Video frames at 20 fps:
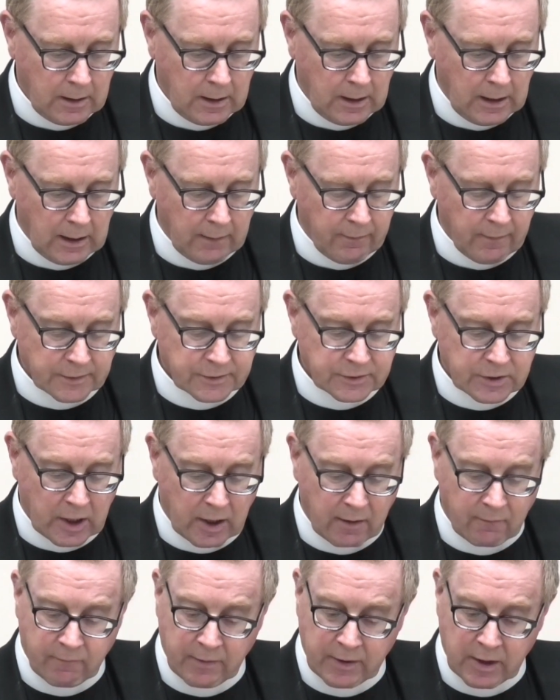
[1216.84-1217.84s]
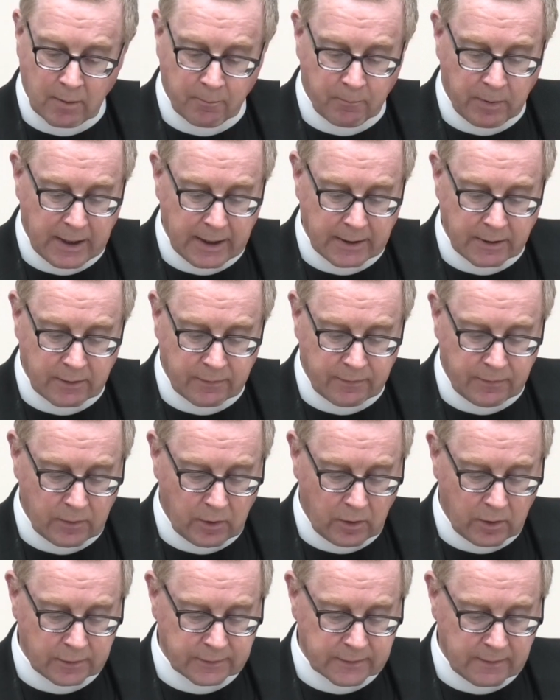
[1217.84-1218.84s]
And the servant abideth
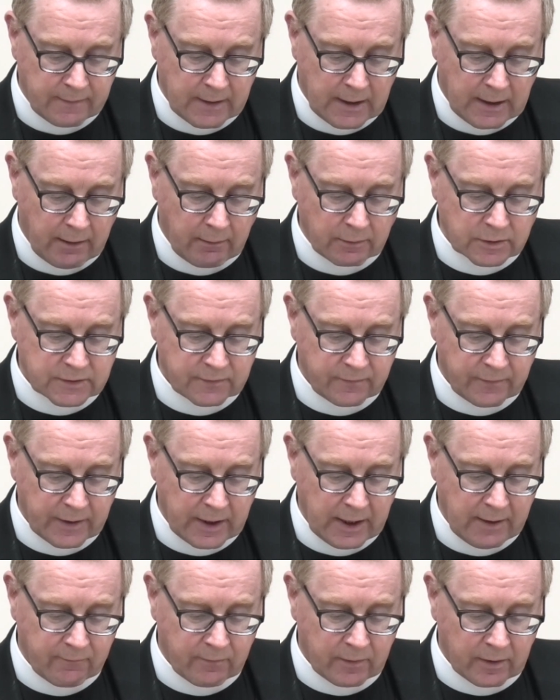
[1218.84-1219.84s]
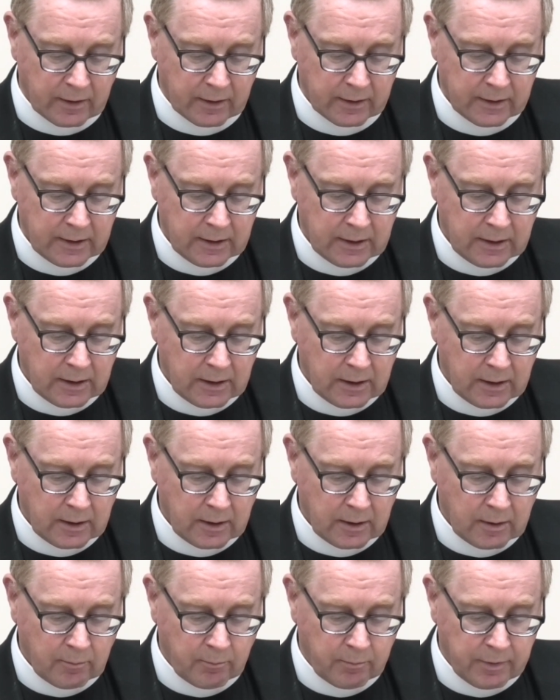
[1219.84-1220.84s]
not in the house forever,
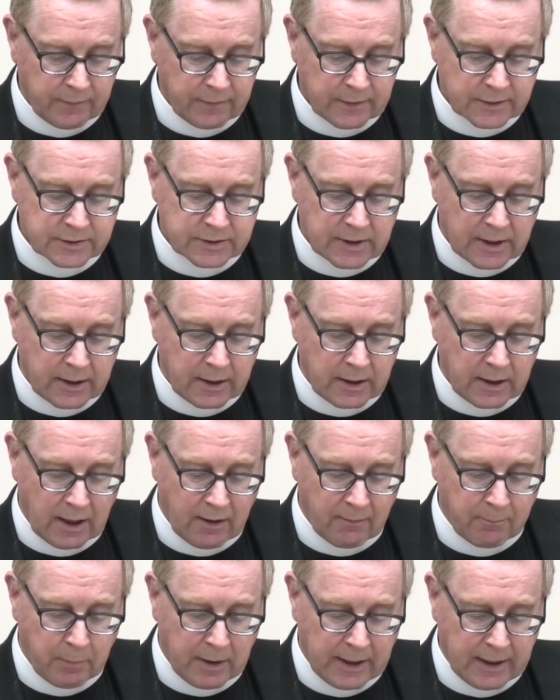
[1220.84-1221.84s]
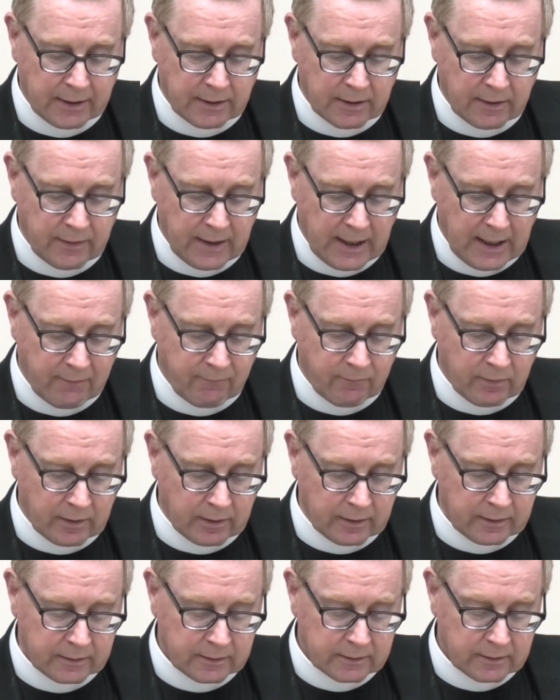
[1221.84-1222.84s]
but the Son abideth
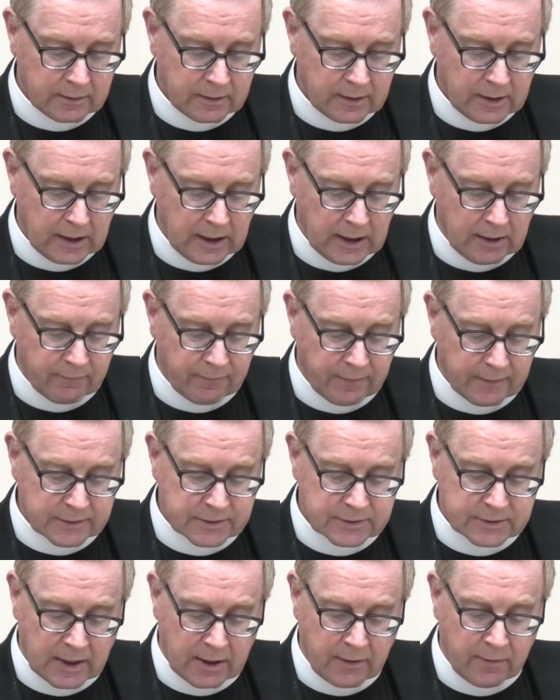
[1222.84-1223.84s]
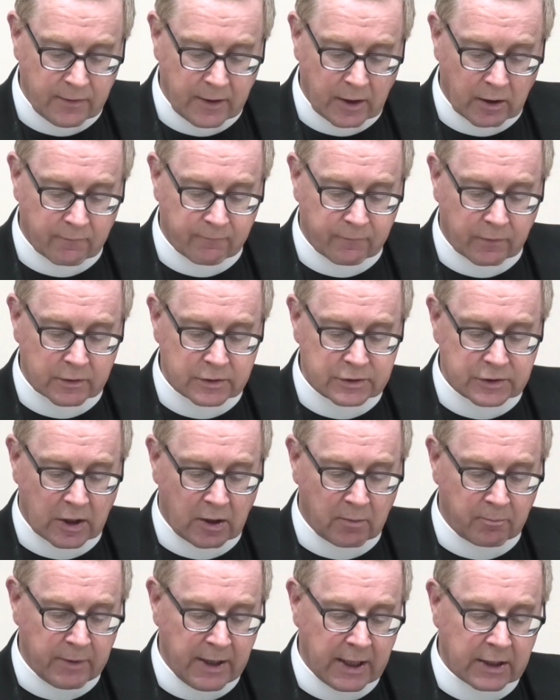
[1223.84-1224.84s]
ever. If the Son therefore
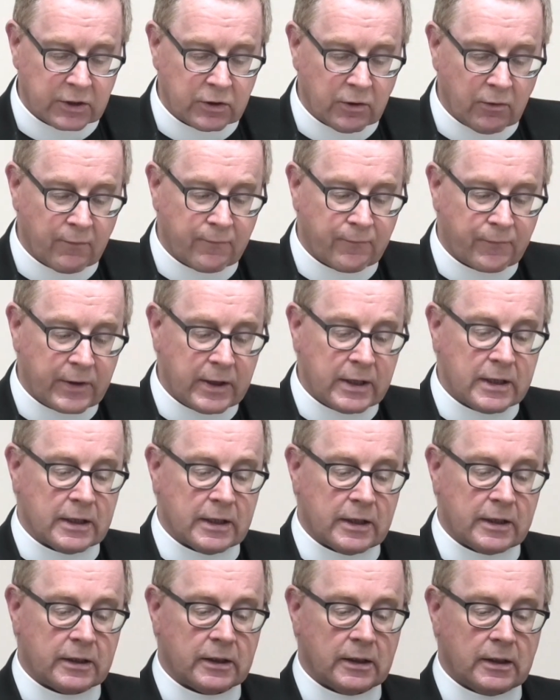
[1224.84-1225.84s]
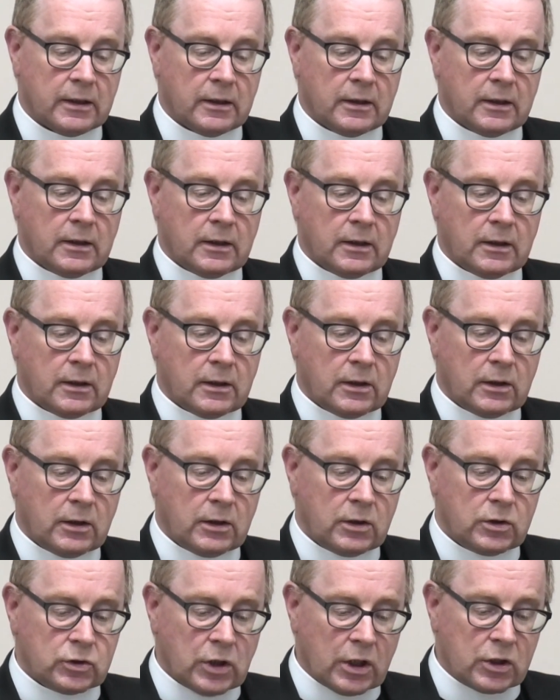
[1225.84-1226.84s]
shall make you free,
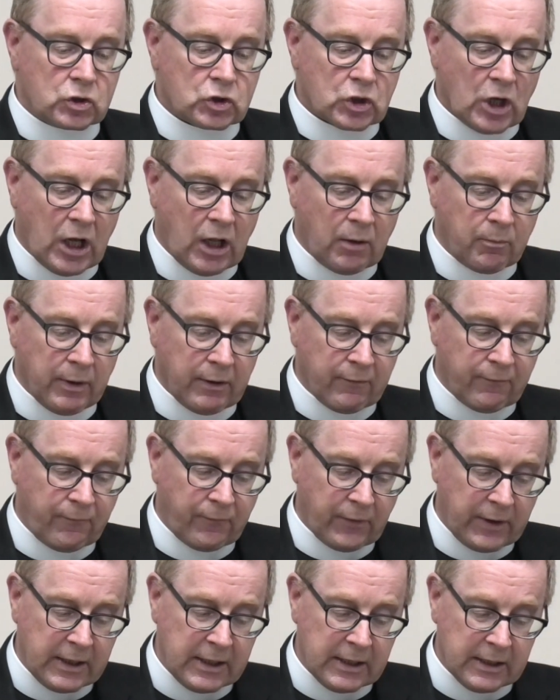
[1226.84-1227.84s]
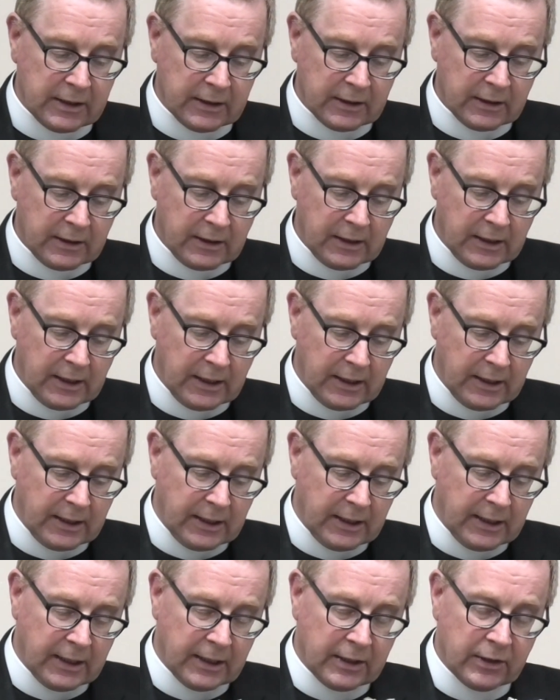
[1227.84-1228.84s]
ye shall be free
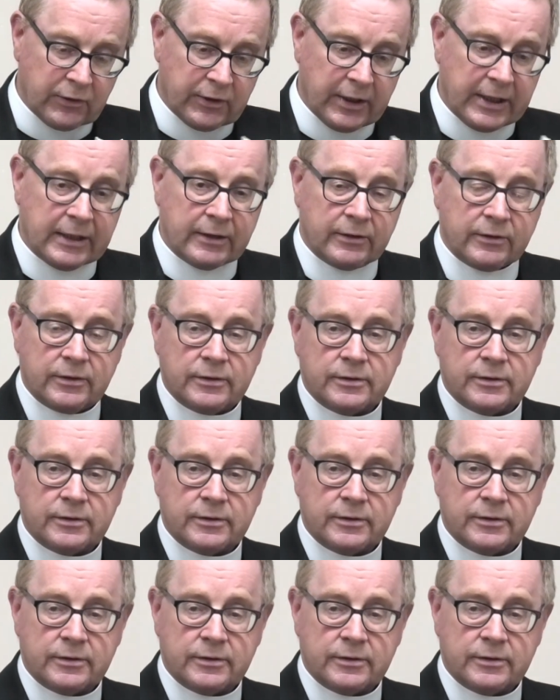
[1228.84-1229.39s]
indeed.